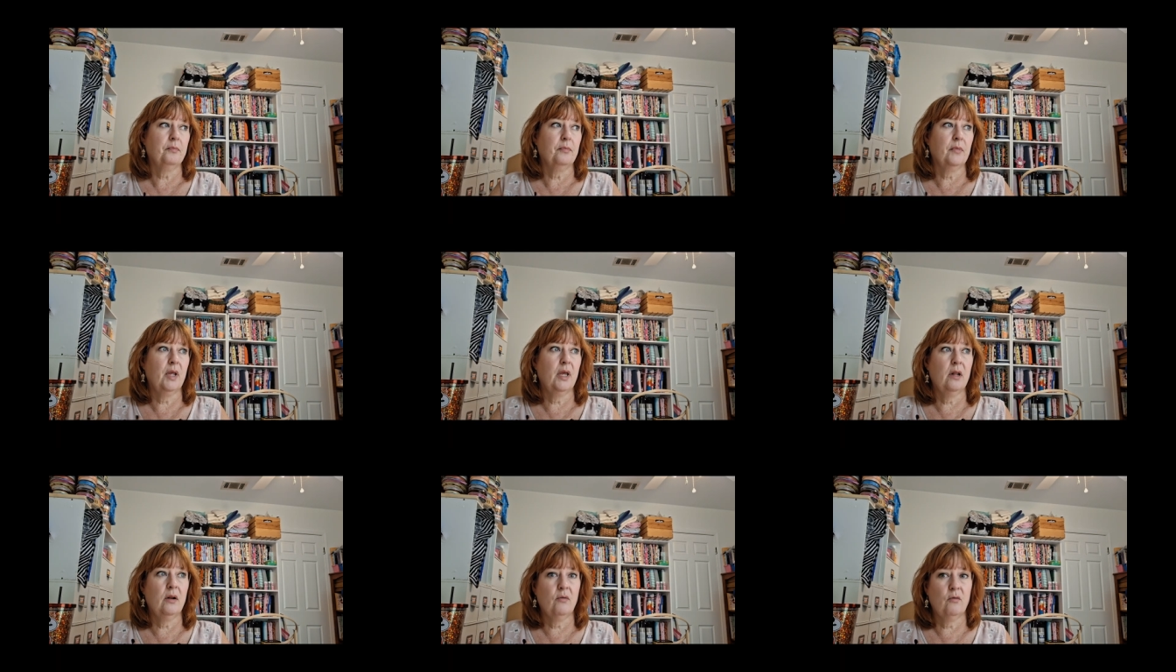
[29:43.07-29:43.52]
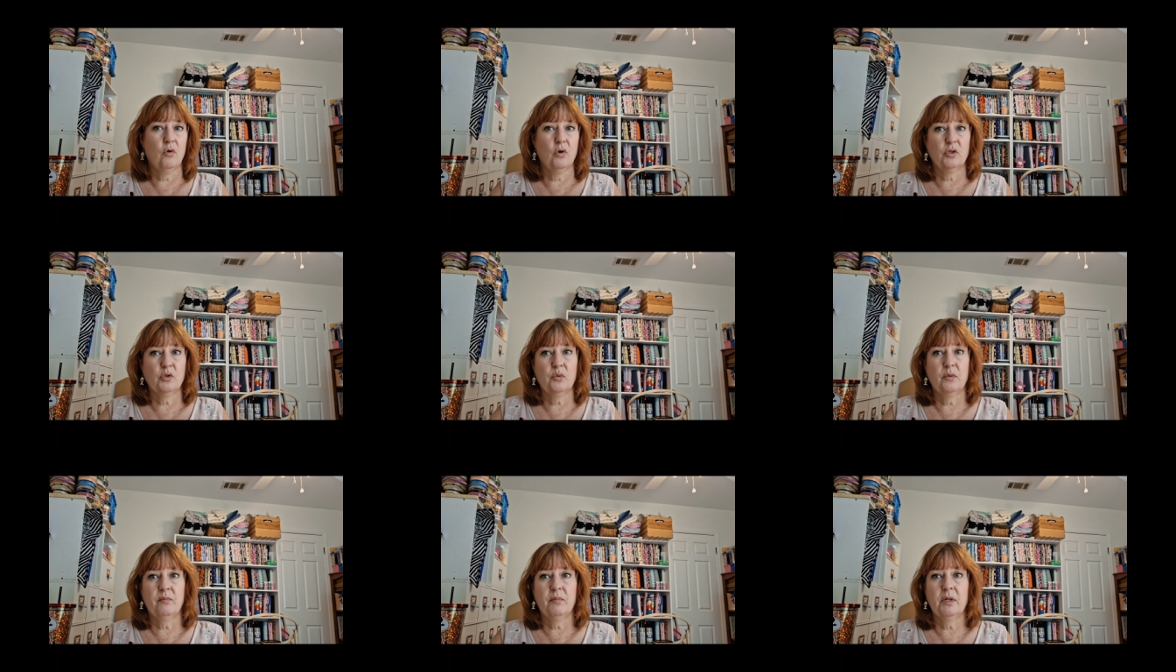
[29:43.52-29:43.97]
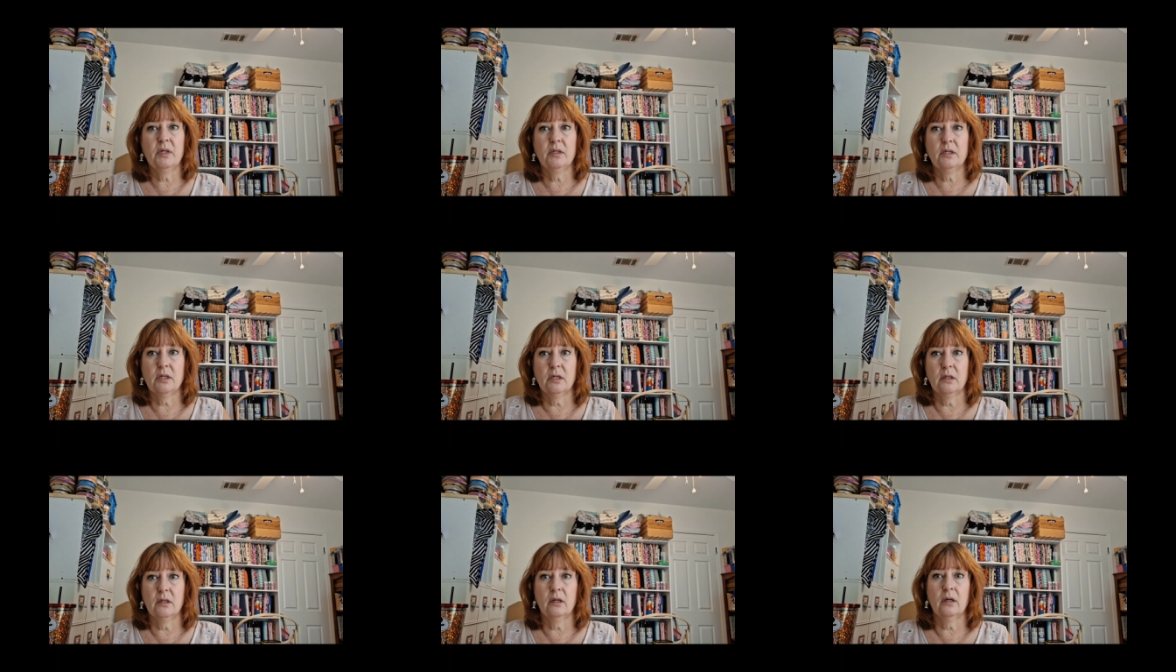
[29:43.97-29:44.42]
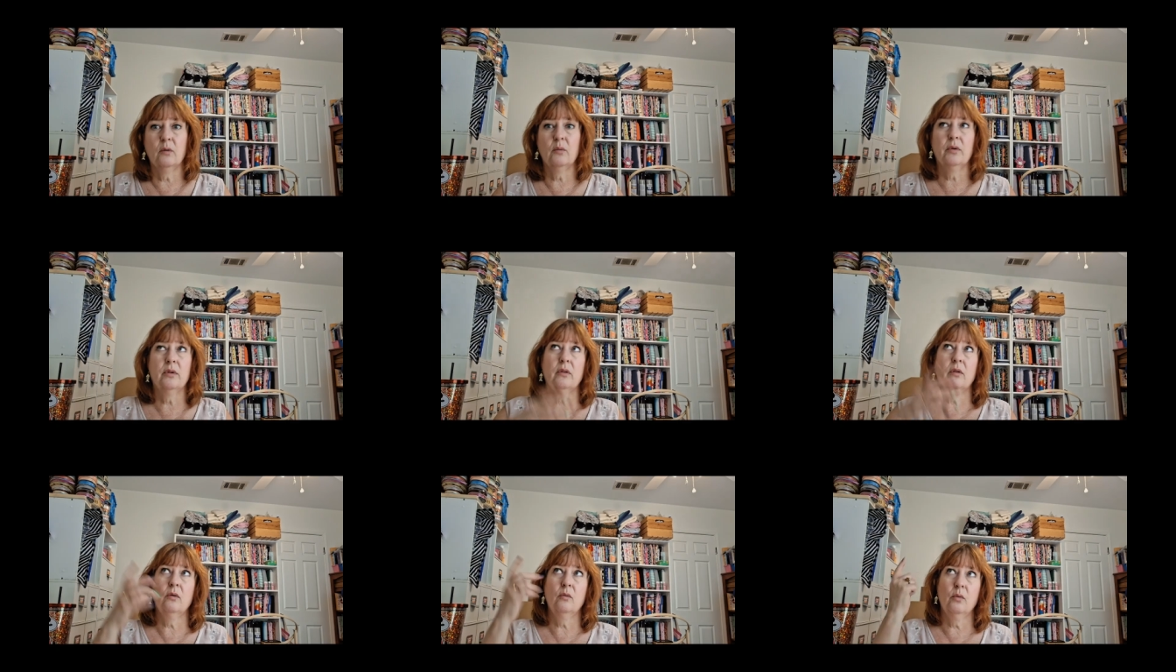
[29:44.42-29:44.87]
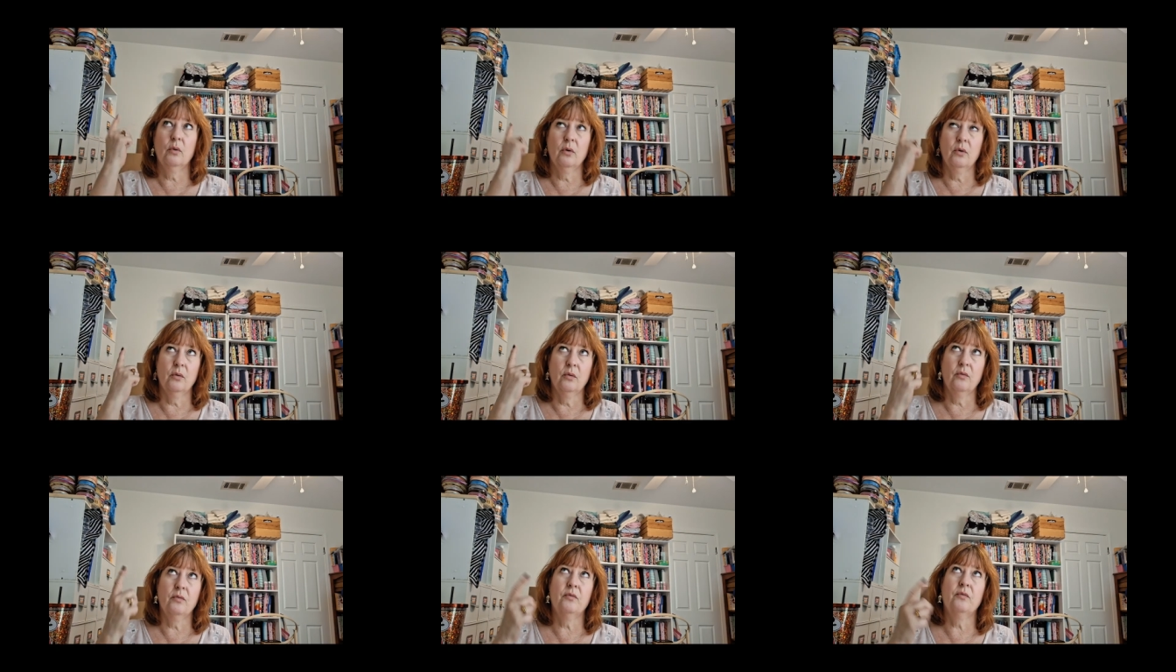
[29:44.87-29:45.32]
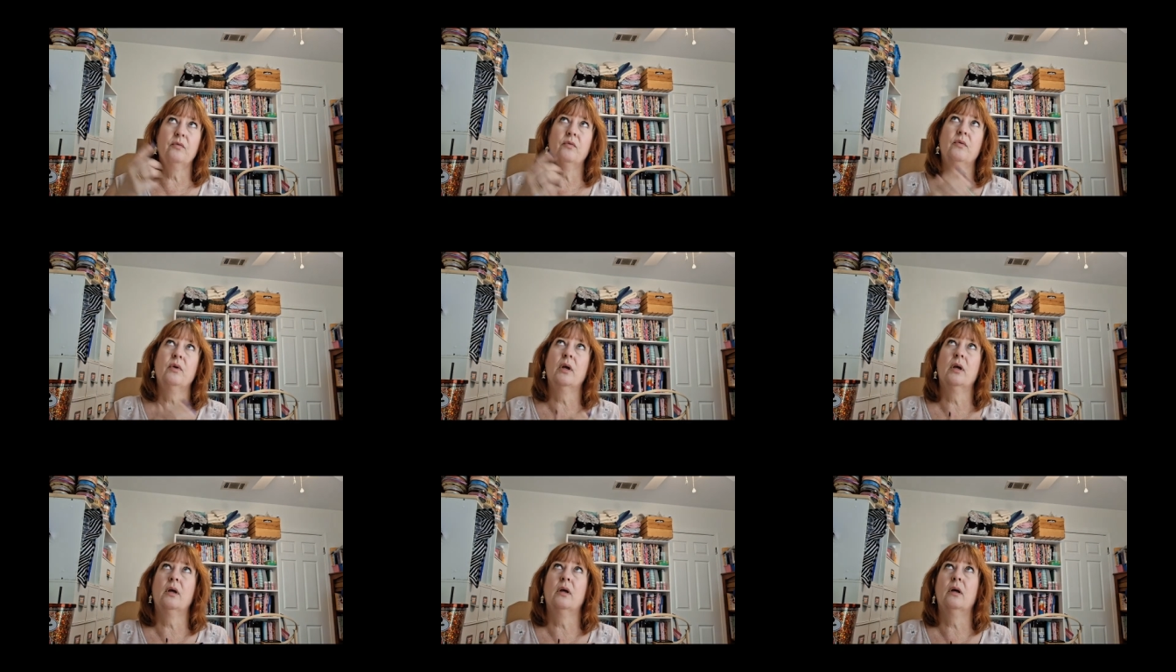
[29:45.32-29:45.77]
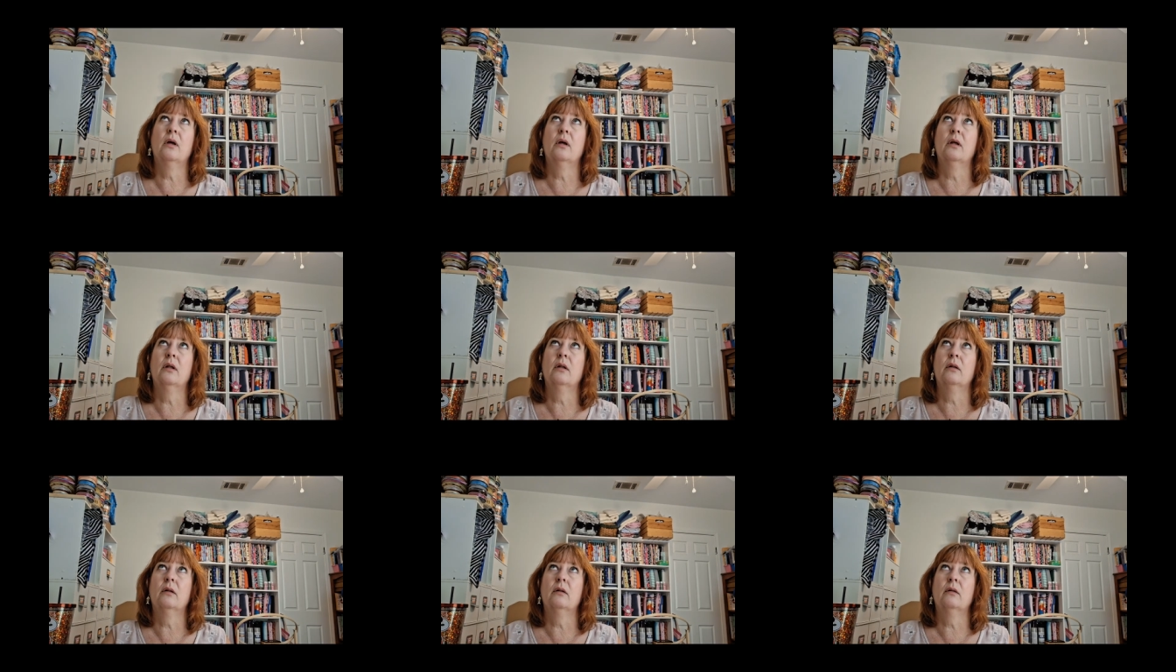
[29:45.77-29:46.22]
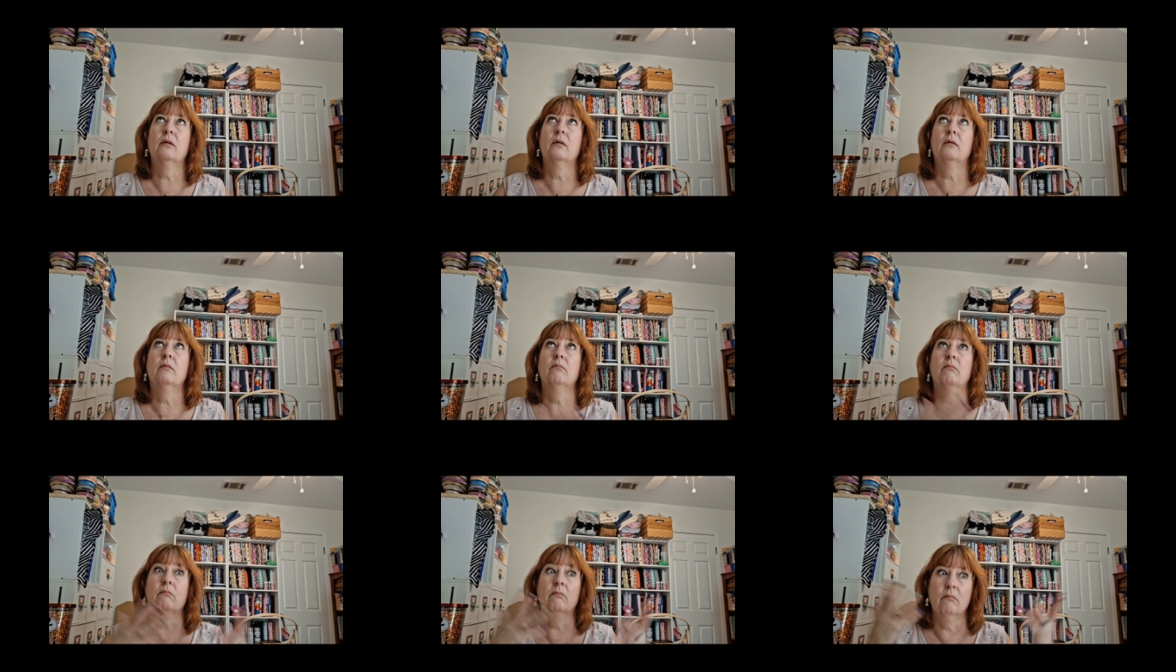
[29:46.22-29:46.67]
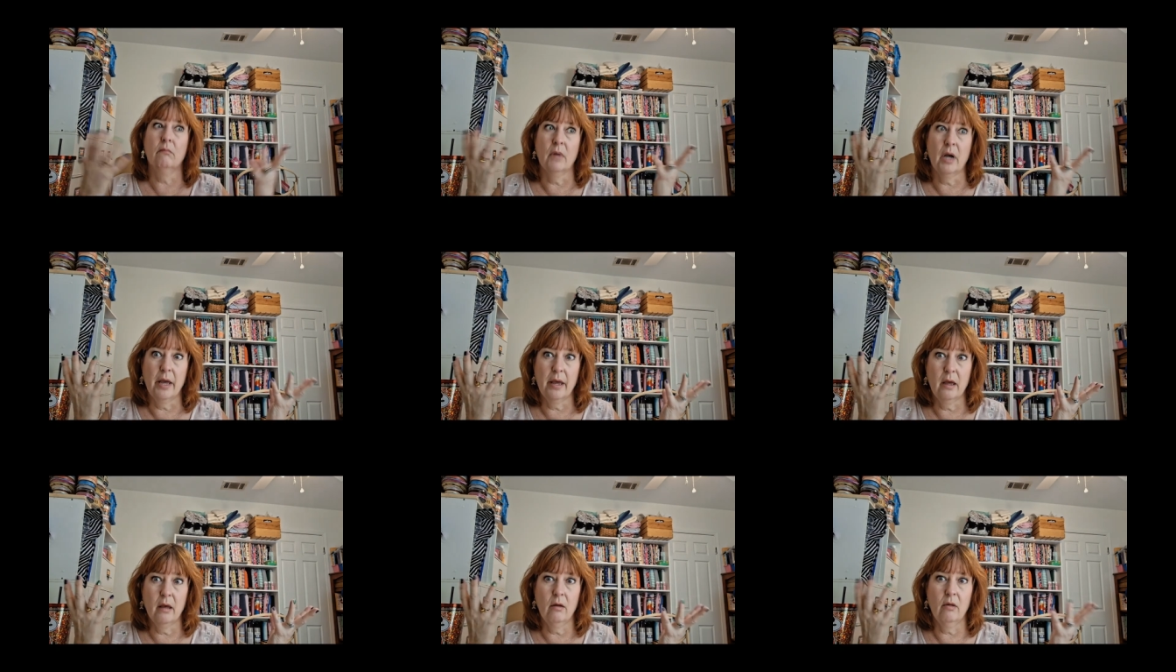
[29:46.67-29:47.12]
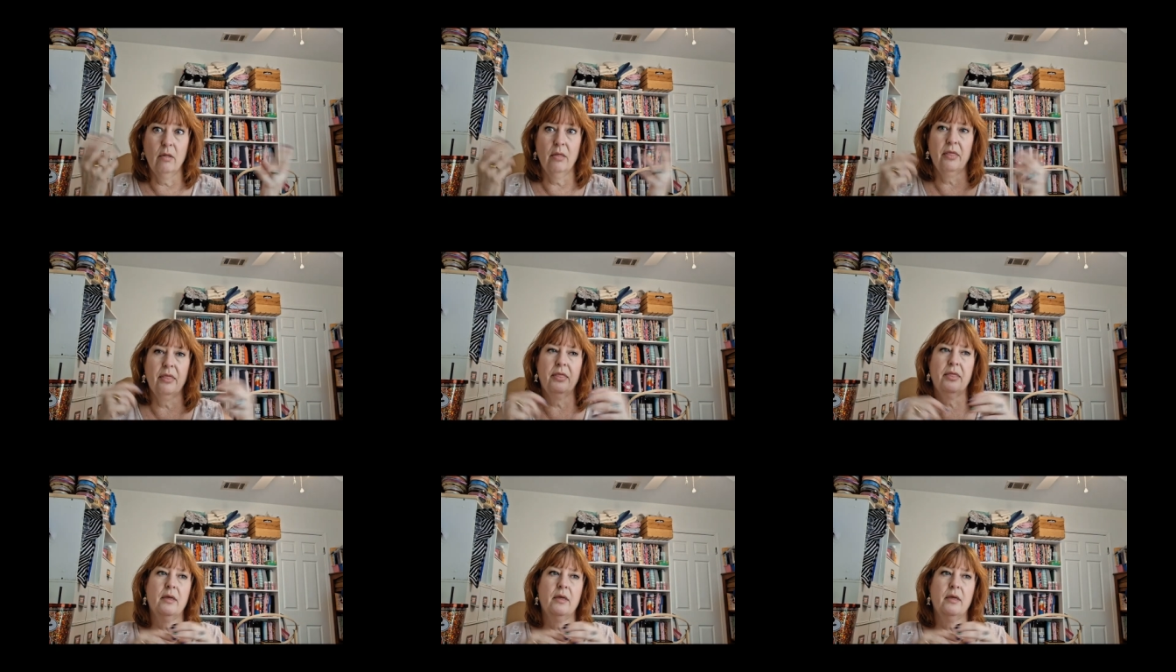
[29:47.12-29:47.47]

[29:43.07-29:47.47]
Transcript: And of course we've been dealing with the roof and my health